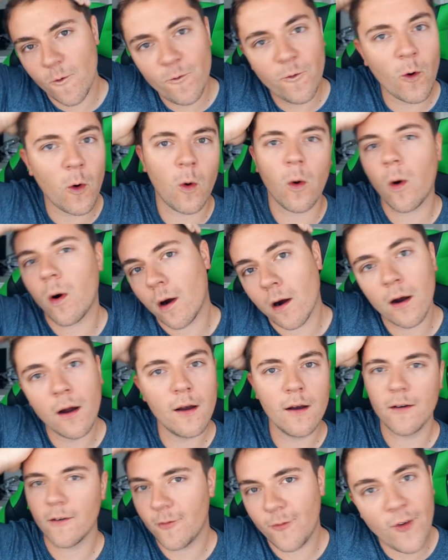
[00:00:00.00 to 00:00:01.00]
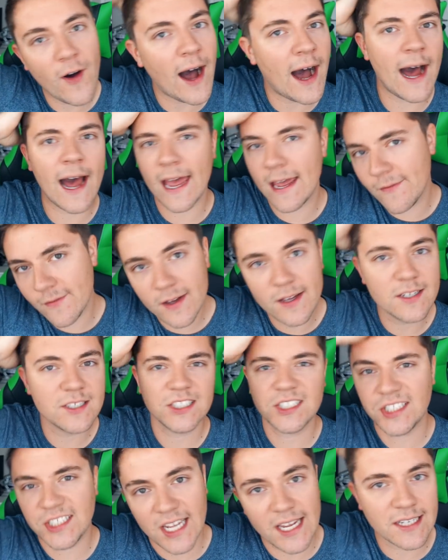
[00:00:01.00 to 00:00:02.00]
4, 5,
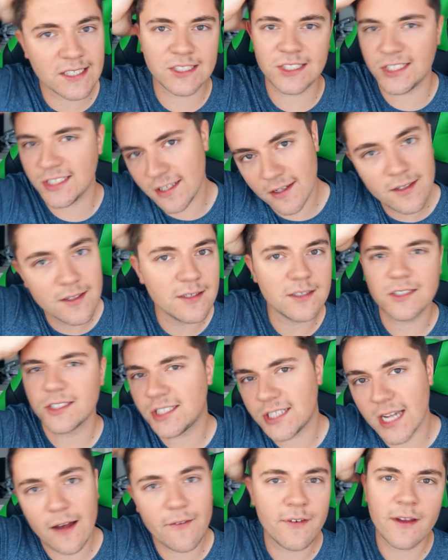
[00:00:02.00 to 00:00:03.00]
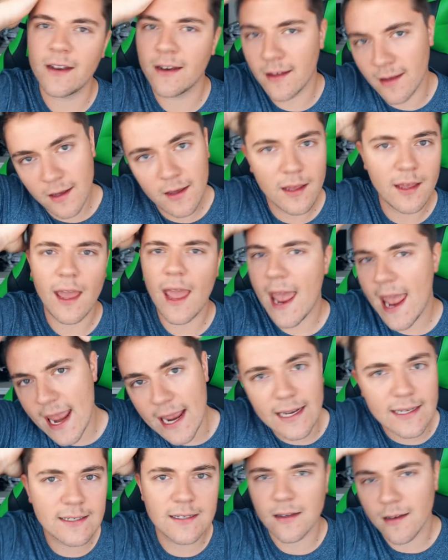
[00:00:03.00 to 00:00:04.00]
6, 7,
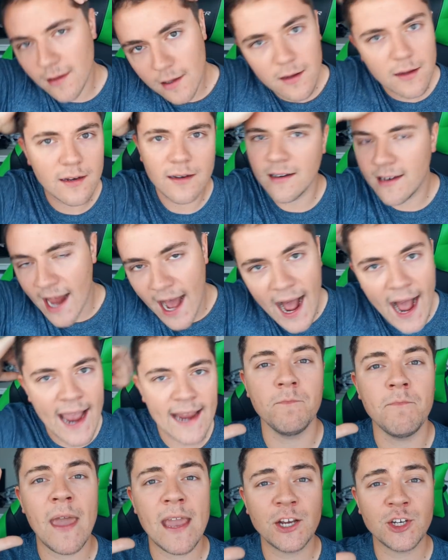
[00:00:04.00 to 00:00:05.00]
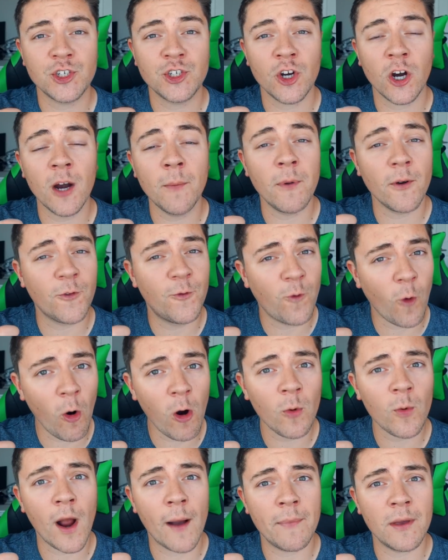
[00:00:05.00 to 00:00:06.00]
8, 9. Make sure
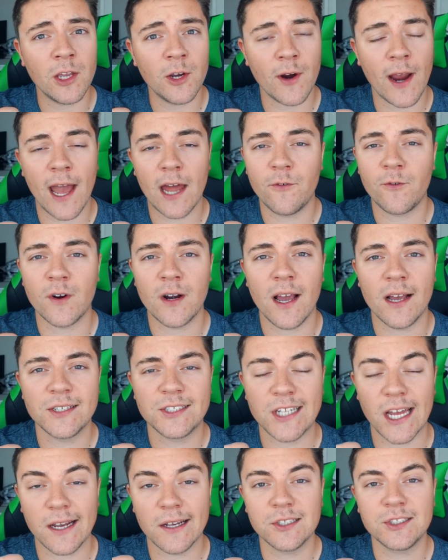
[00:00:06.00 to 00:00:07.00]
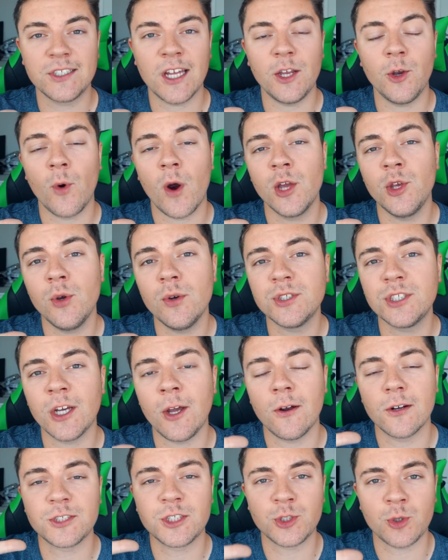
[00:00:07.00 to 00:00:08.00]
before rubbing your head for 9 seconds that you are
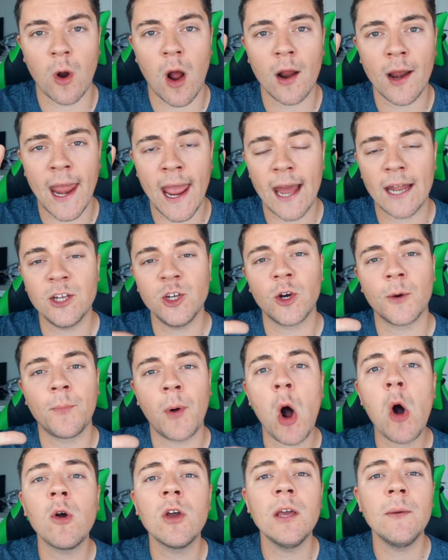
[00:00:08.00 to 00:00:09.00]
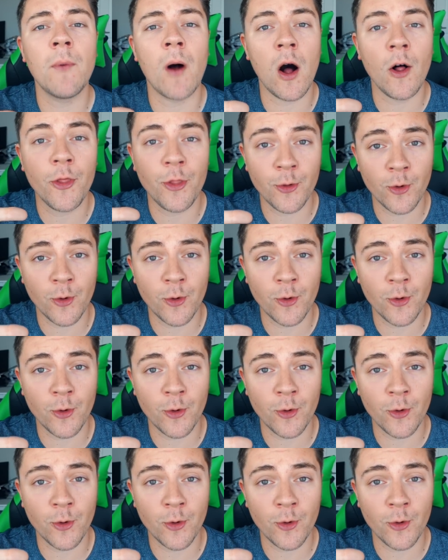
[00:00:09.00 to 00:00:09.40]
using your strong hand, your Pokeball